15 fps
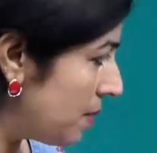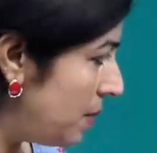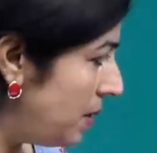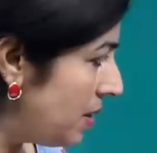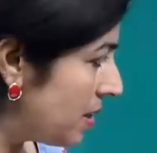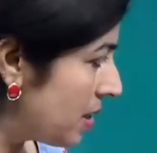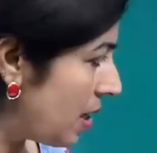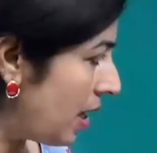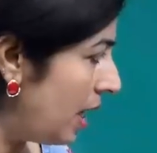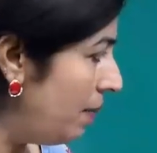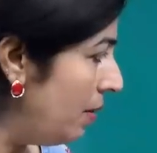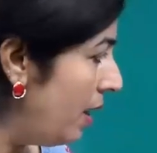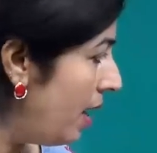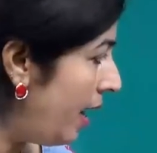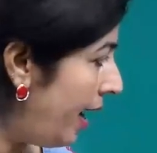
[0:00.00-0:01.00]
been
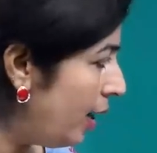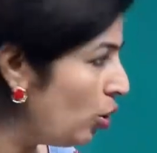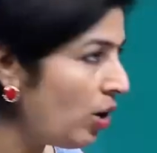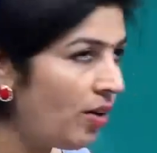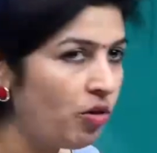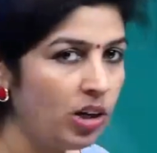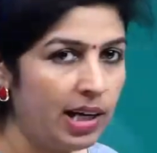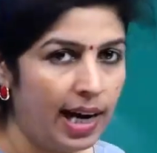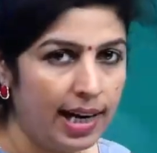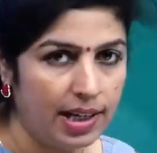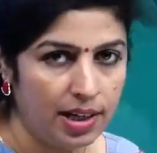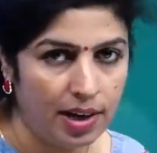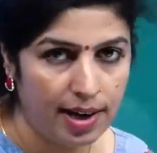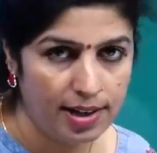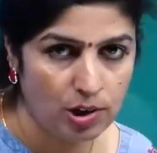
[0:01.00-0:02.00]
described, and you have to
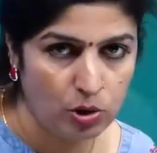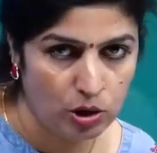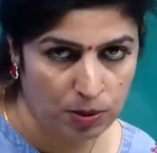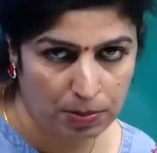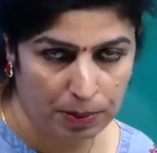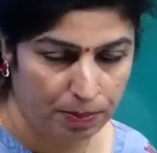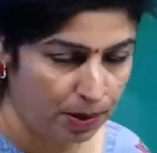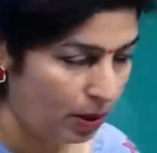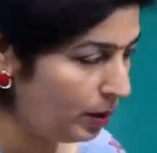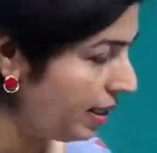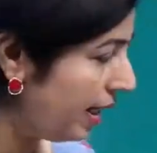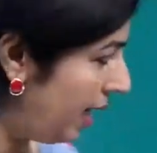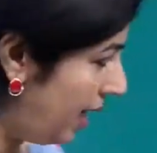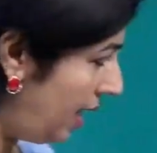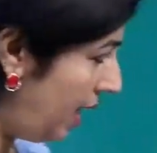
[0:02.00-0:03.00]
categorize those people.
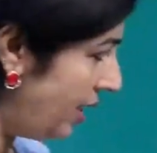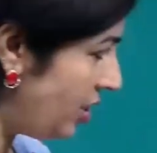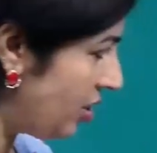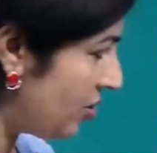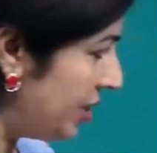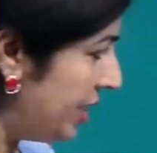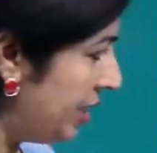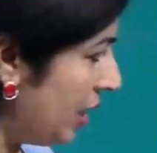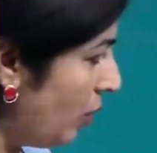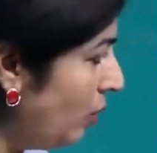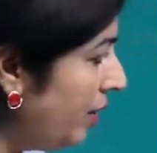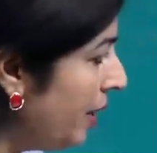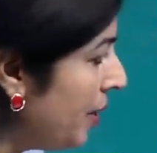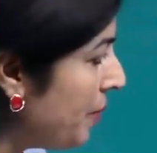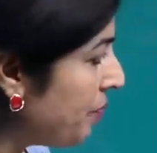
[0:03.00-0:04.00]
Okay, I'll just read it
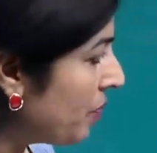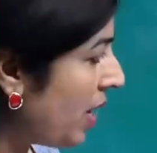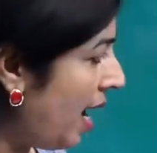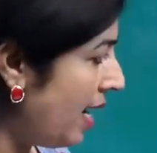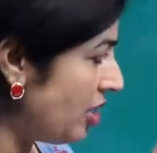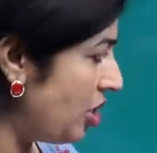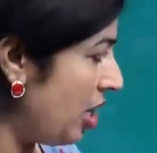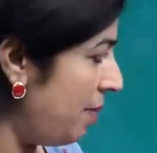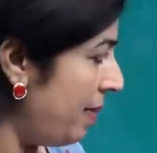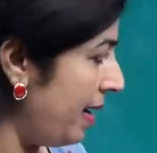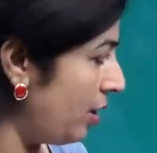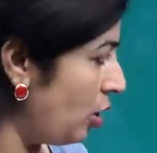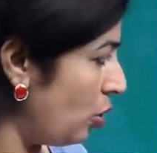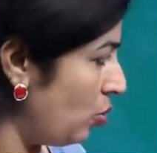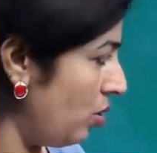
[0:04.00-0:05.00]
out. Asha
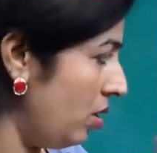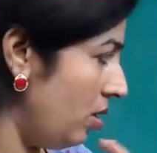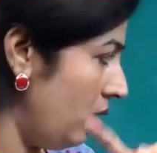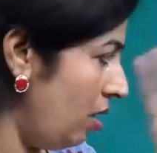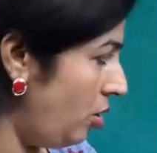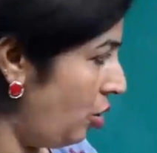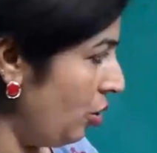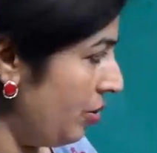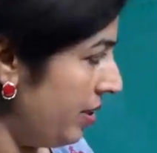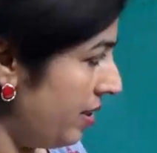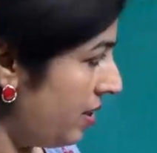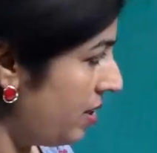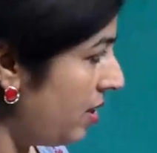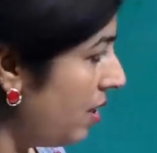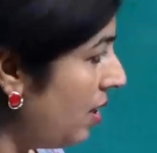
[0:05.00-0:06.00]
Matthew, a
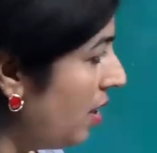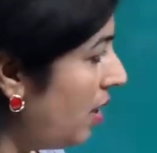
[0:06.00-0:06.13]
tourist.